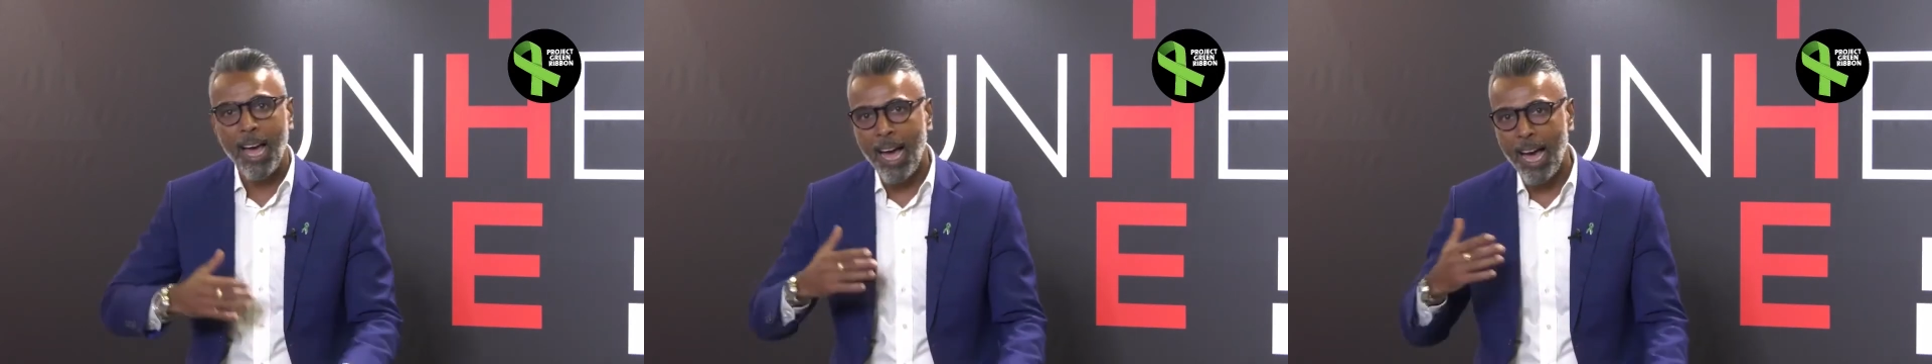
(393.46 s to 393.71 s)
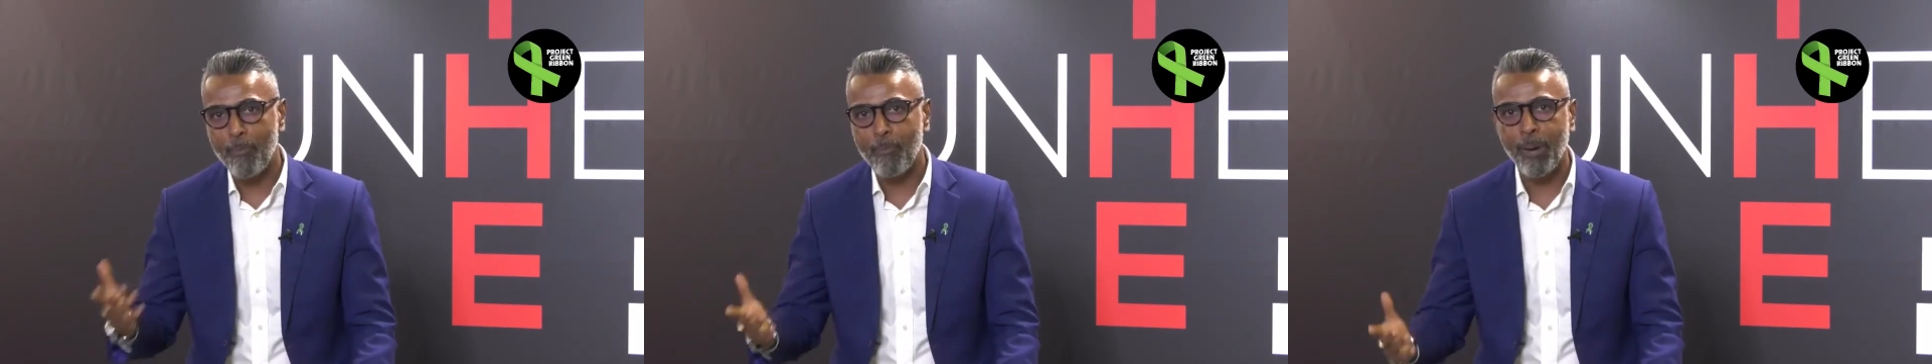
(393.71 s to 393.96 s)

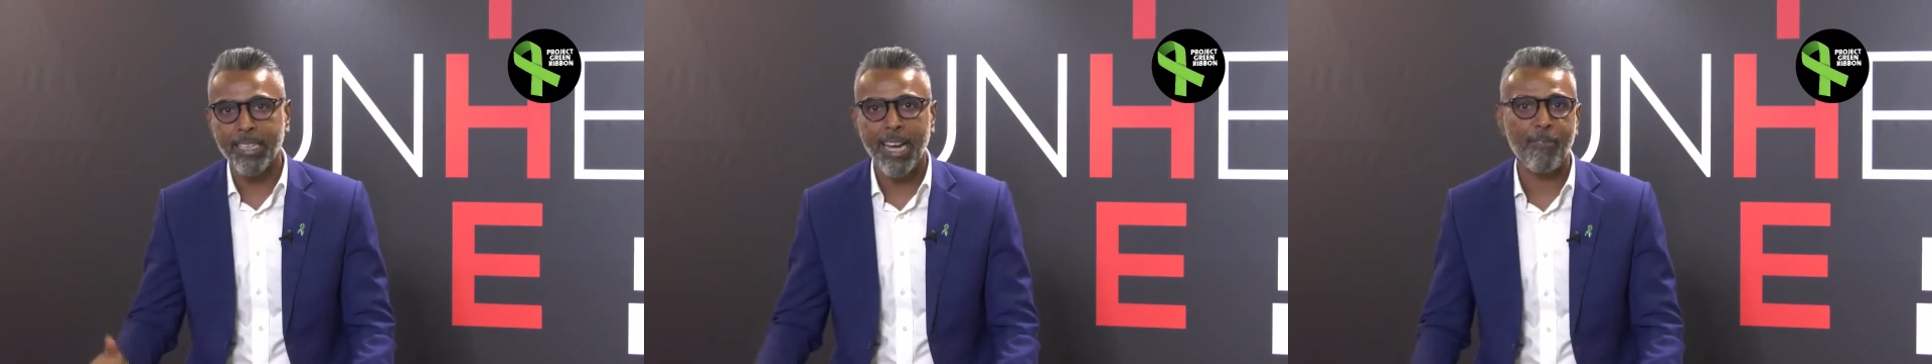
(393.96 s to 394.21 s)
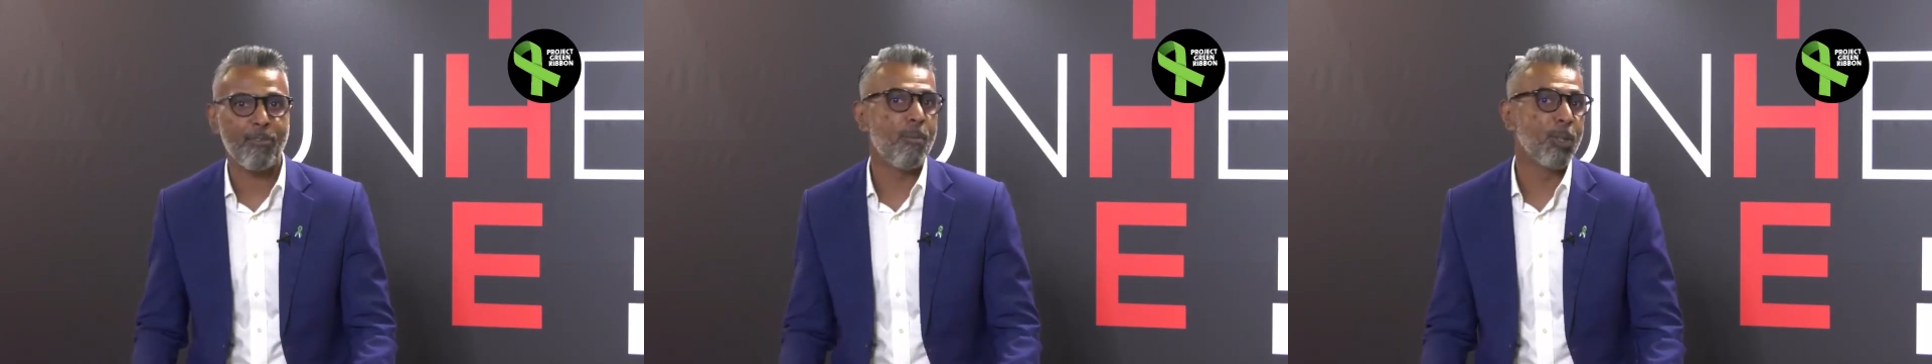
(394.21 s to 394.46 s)
I picked
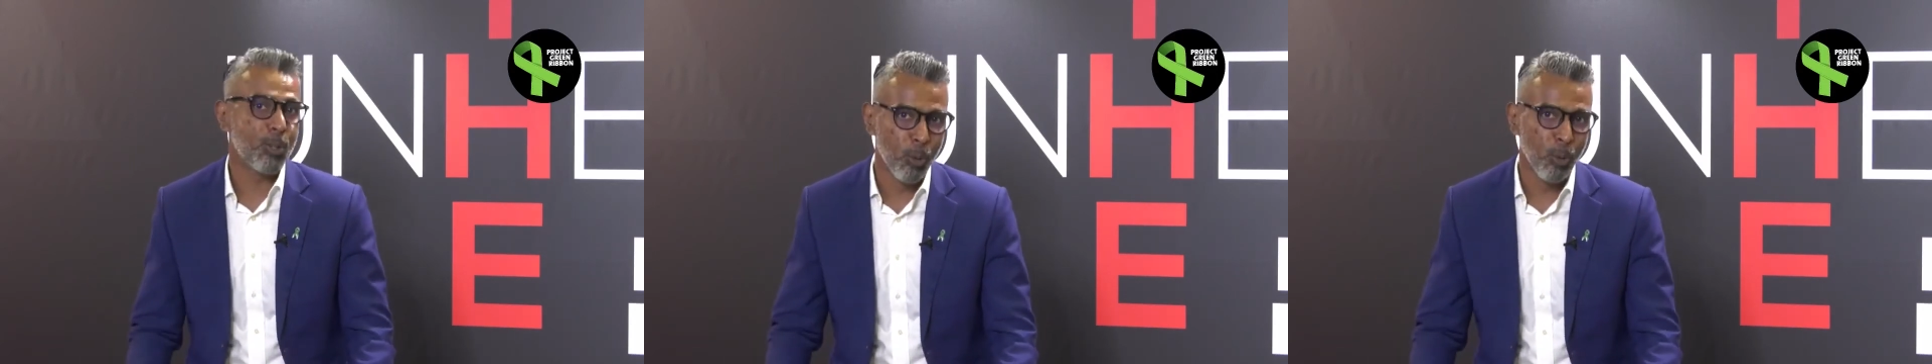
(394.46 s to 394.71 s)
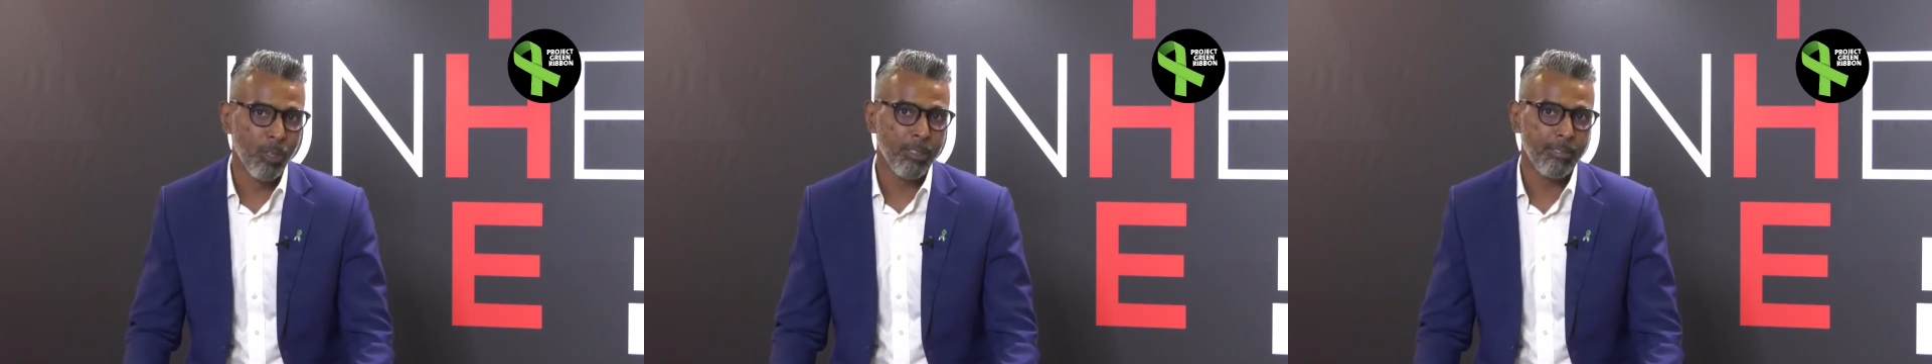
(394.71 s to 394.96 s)
up from a
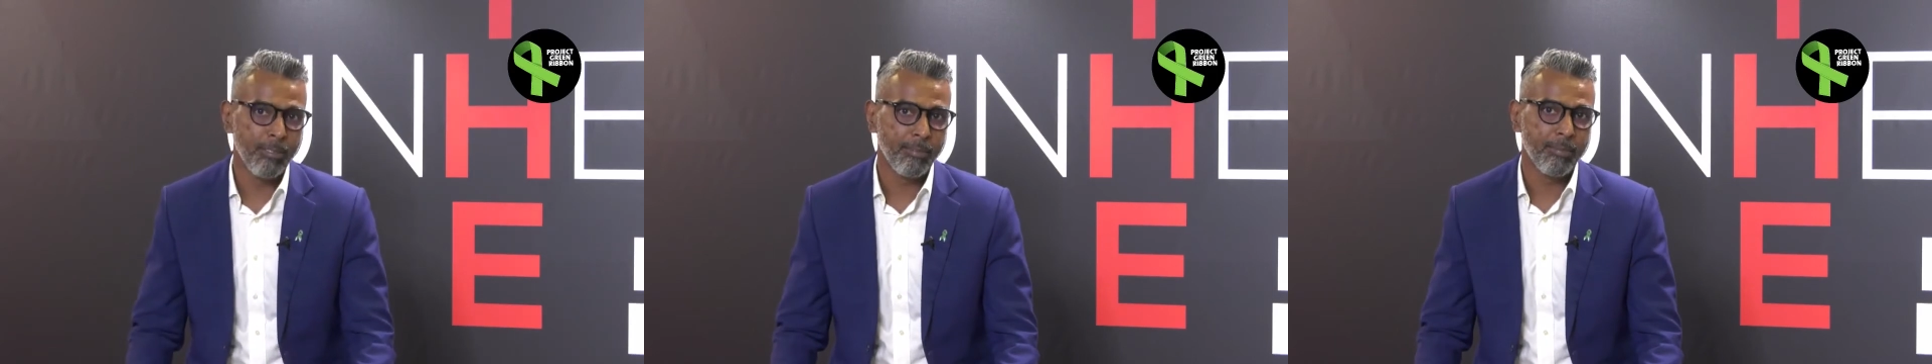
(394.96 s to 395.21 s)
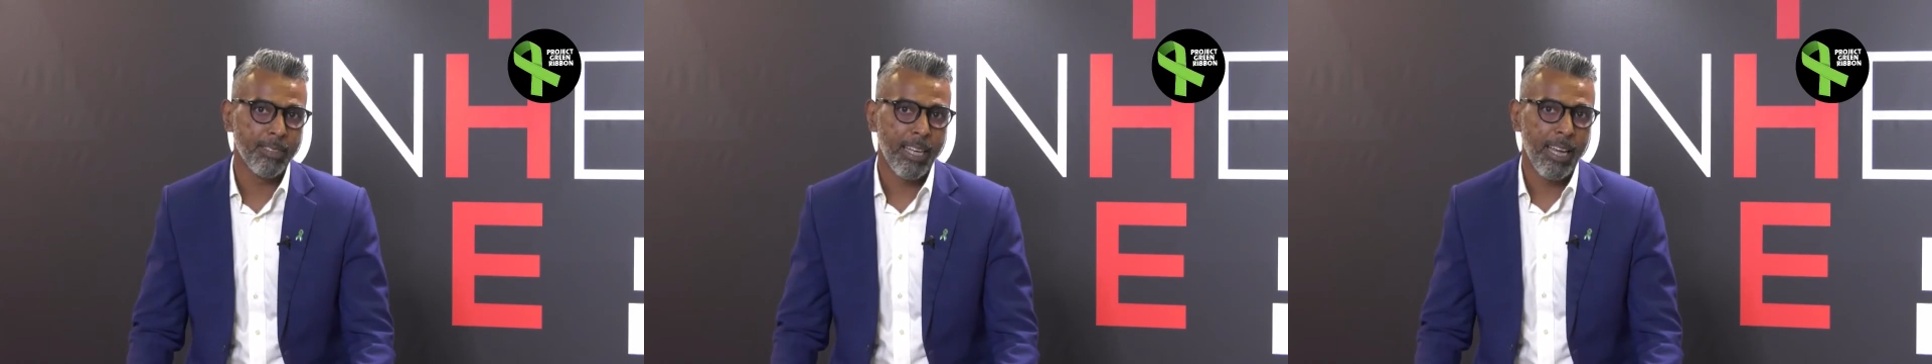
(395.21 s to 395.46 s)
school,
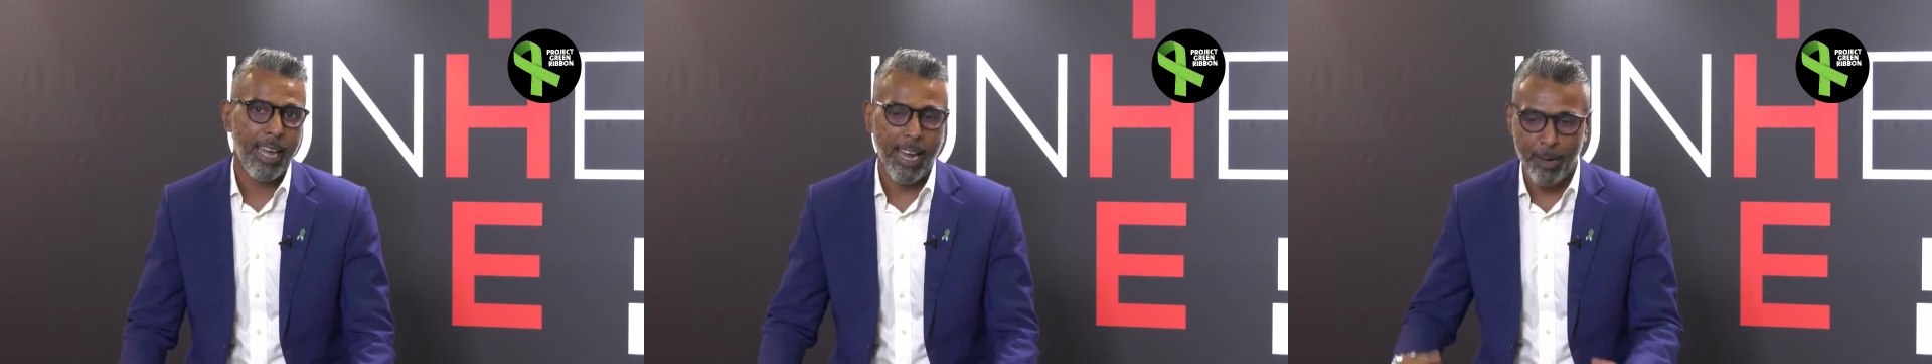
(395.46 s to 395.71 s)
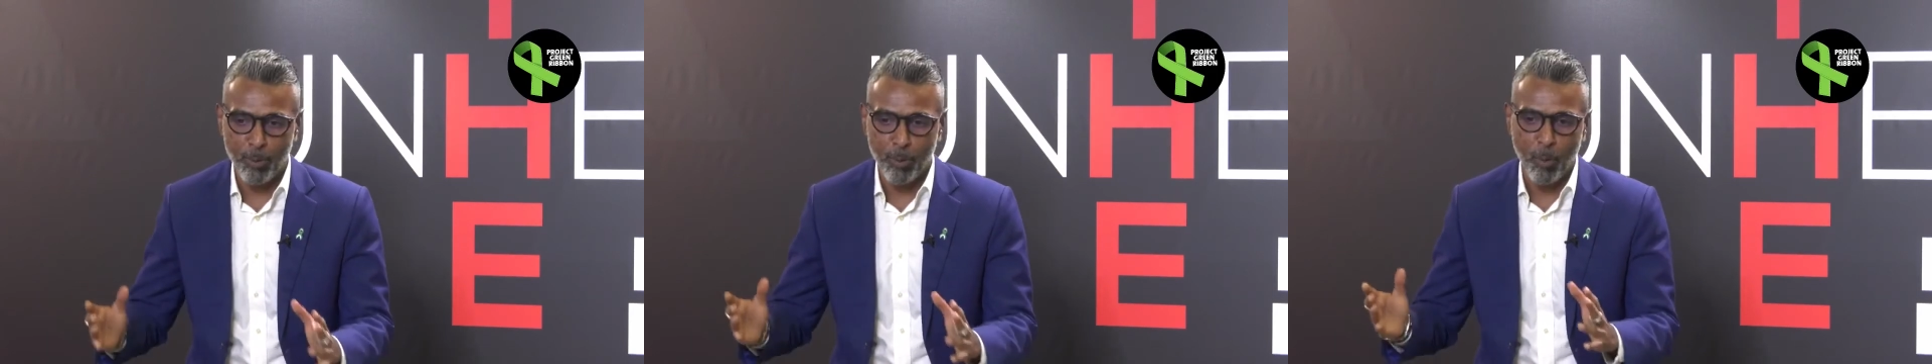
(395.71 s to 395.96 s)

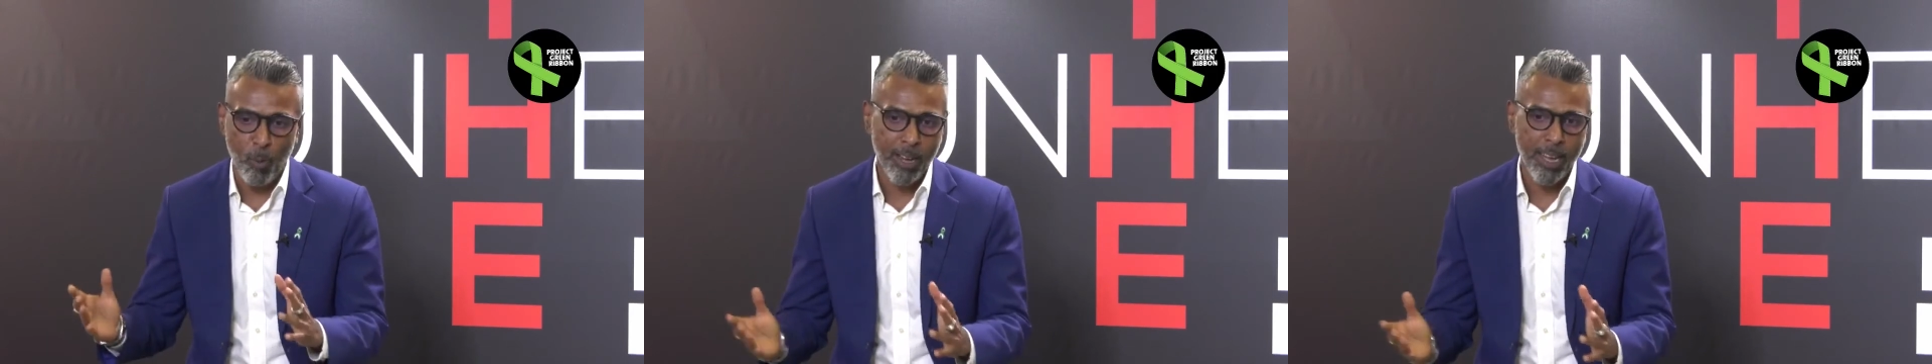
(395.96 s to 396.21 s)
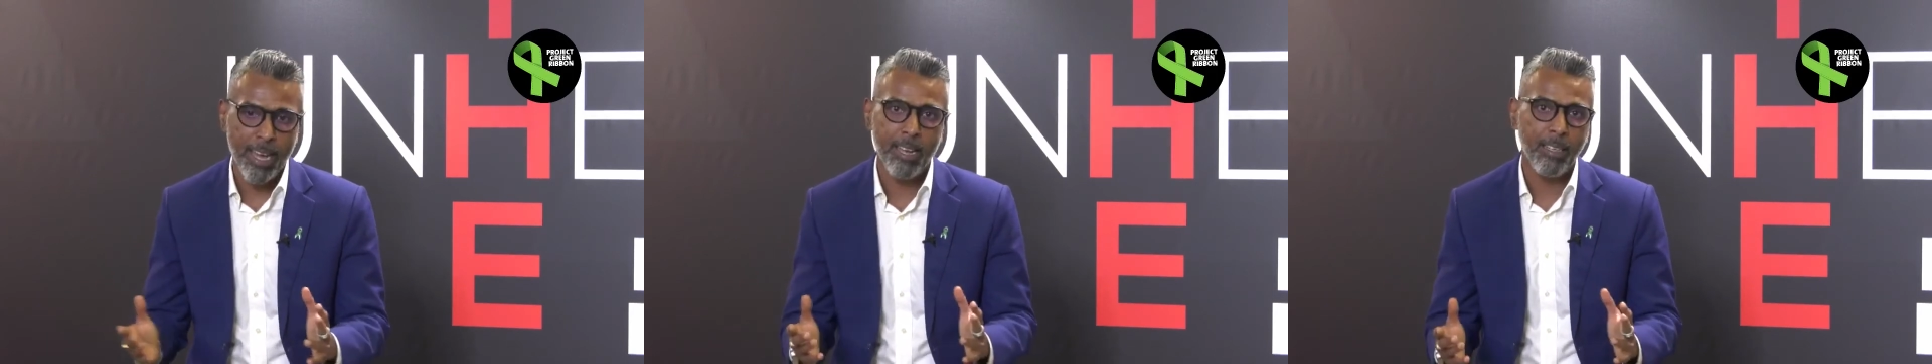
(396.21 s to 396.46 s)
and we were
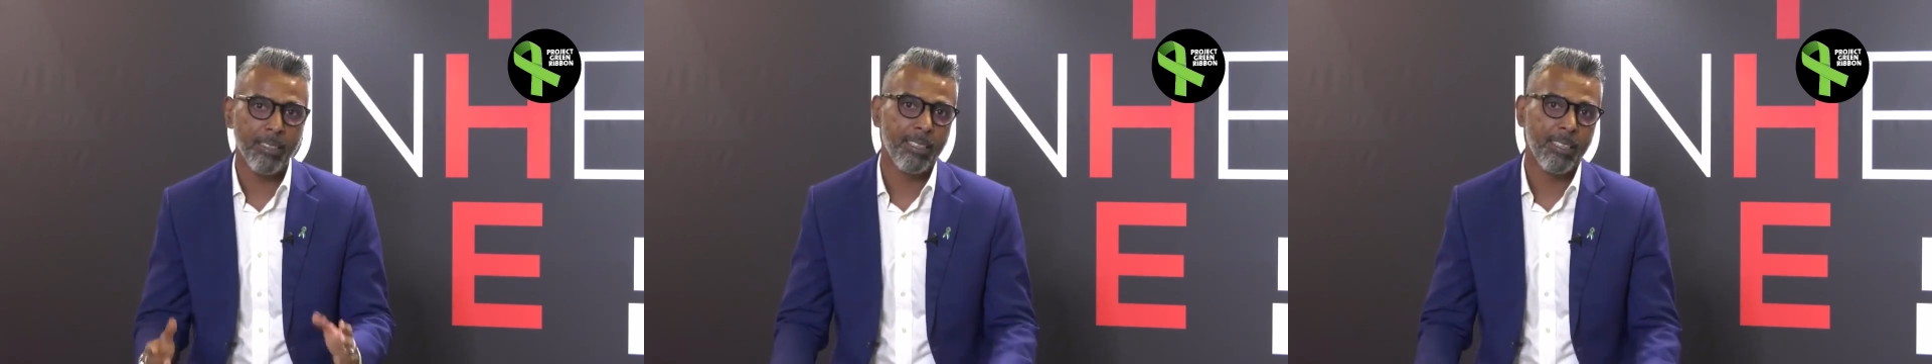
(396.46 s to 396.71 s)
walking